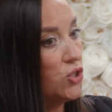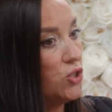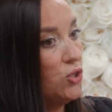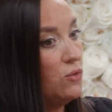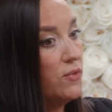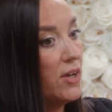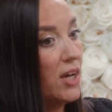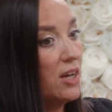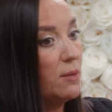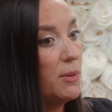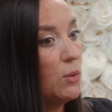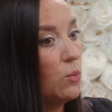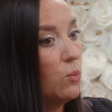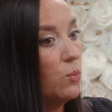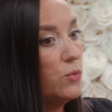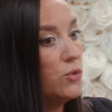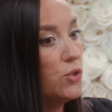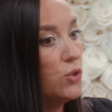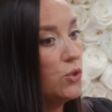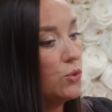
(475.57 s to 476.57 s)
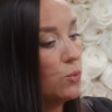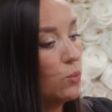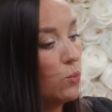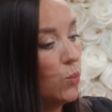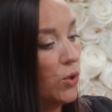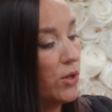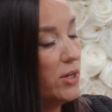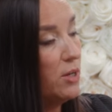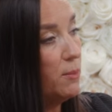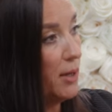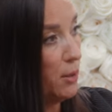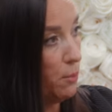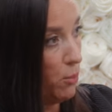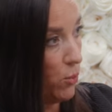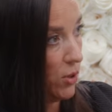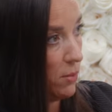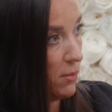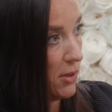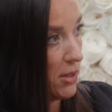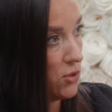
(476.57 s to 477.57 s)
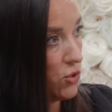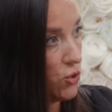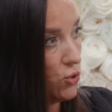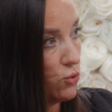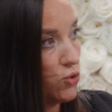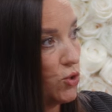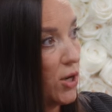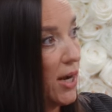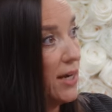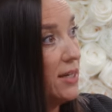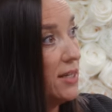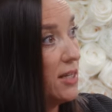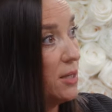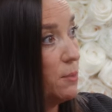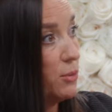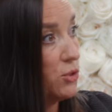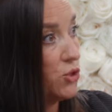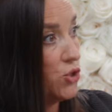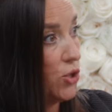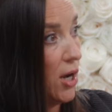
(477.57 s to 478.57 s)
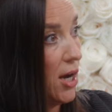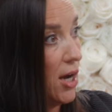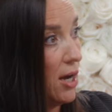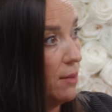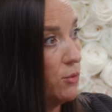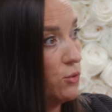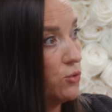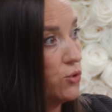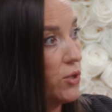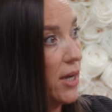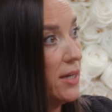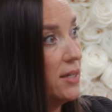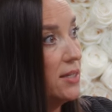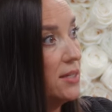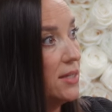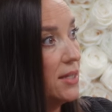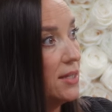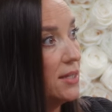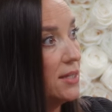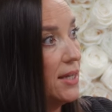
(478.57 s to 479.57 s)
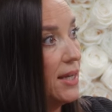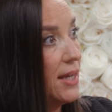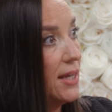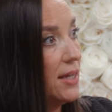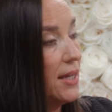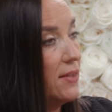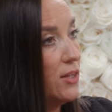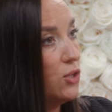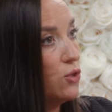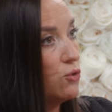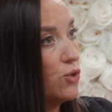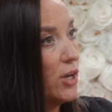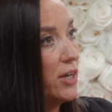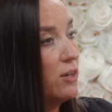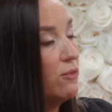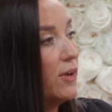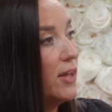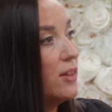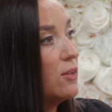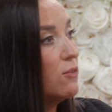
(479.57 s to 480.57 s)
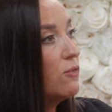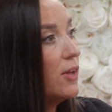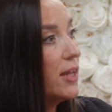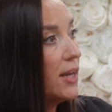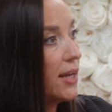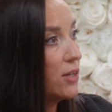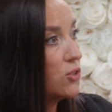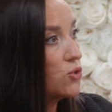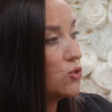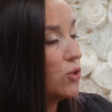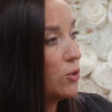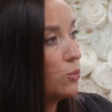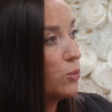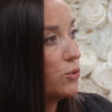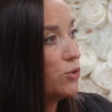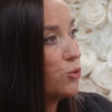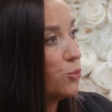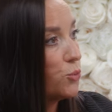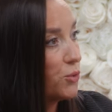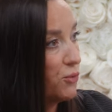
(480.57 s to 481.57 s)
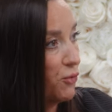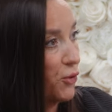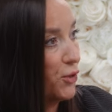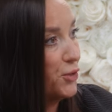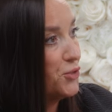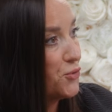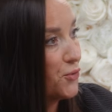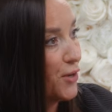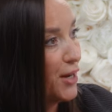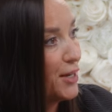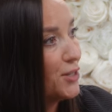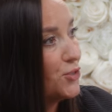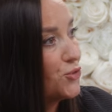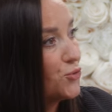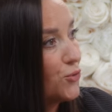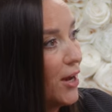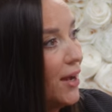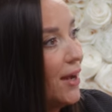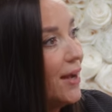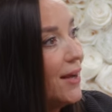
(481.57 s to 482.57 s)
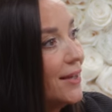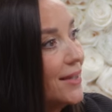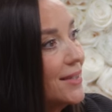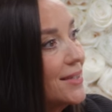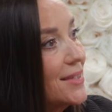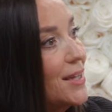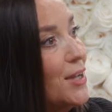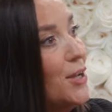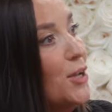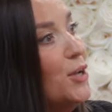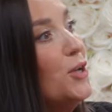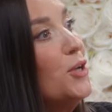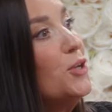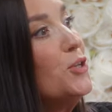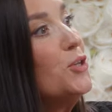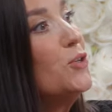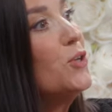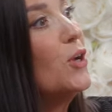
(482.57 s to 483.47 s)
So you've got to be so you're worried about appointments, you're mm-hmm. trying to keep a job, you're trying to stay sane, and then you're trying to find the FedEx truck with your refrigerated drugs. Oh my gosh.